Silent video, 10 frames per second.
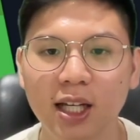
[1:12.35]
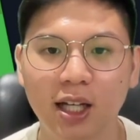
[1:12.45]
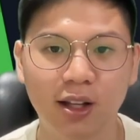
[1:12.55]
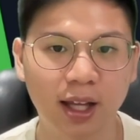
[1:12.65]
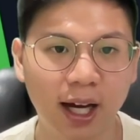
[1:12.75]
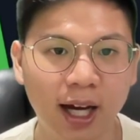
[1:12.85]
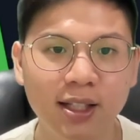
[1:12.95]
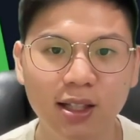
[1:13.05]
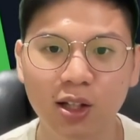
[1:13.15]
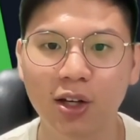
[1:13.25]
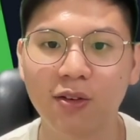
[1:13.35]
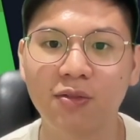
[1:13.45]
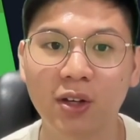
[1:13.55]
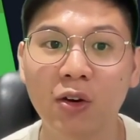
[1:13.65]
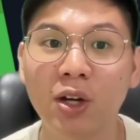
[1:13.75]
Now, there aren't a lot of
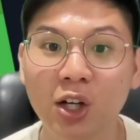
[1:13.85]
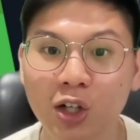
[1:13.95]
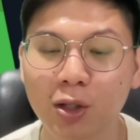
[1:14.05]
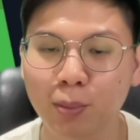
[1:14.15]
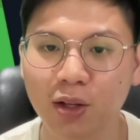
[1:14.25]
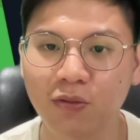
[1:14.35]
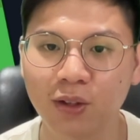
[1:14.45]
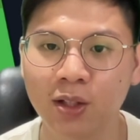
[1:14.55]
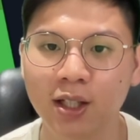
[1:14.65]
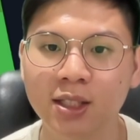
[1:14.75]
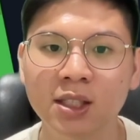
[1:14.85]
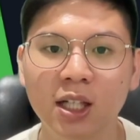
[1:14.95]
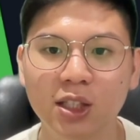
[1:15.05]
very good midfielders,